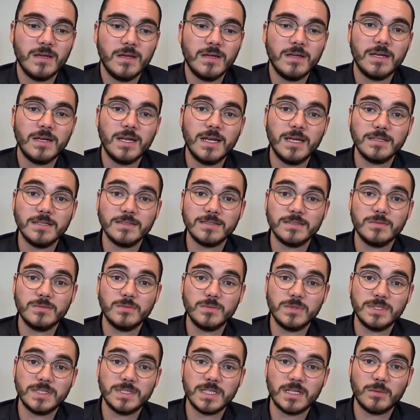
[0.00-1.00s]
Next,
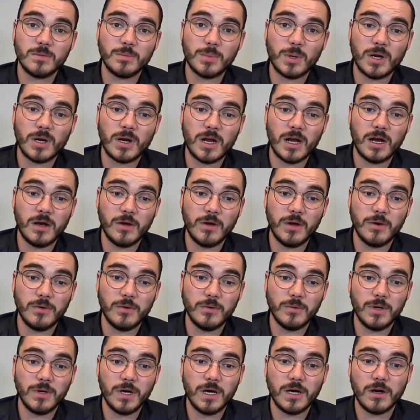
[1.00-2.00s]
we set up our
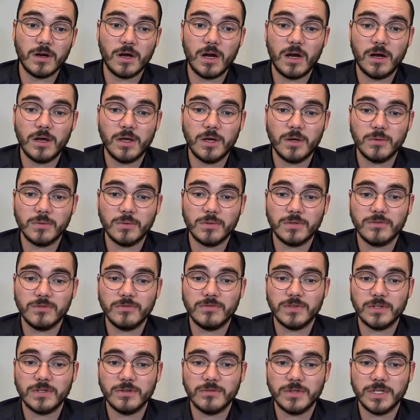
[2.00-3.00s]
I/O
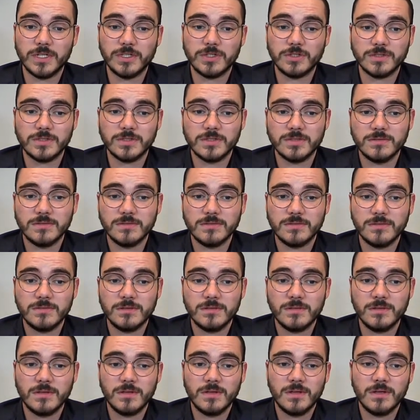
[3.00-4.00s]
configuration.
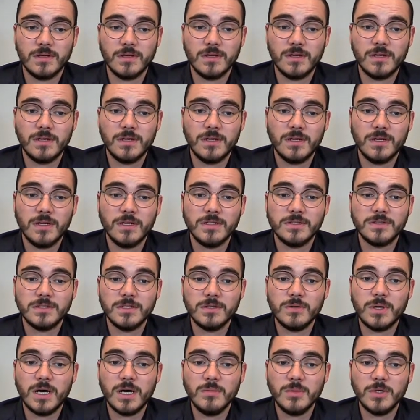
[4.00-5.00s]

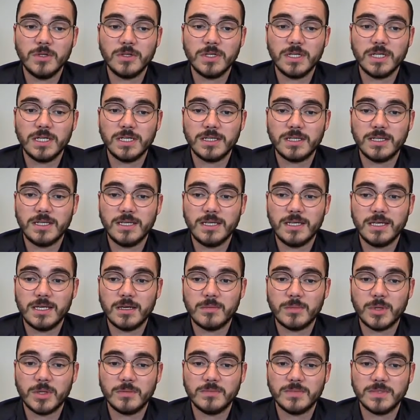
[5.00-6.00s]
So I'm looking at the
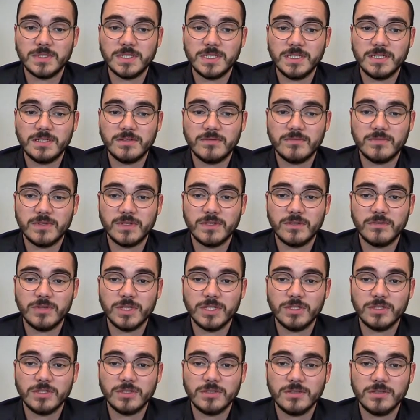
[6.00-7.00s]
eMMC
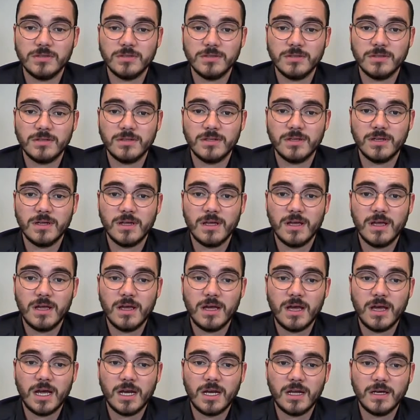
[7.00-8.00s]
configuration,
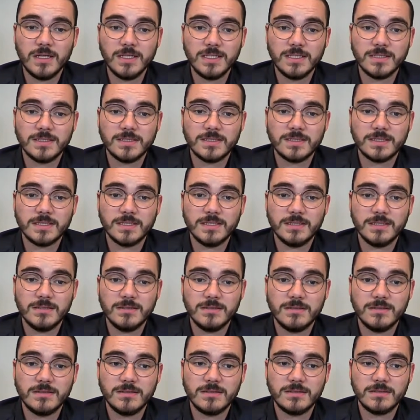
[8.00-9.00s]
and I can see
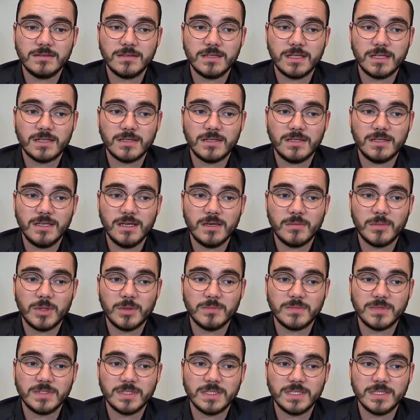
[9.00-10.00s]
that the
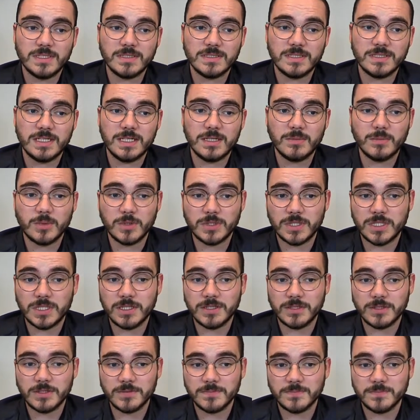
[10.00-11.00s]
eMMC is enabled
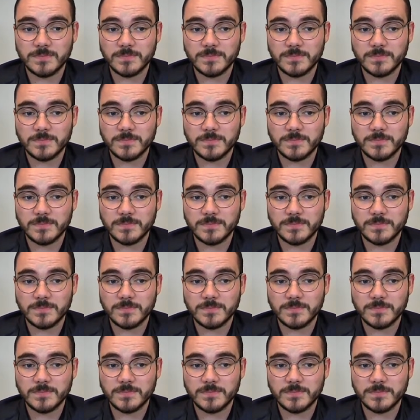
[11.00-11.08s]
here.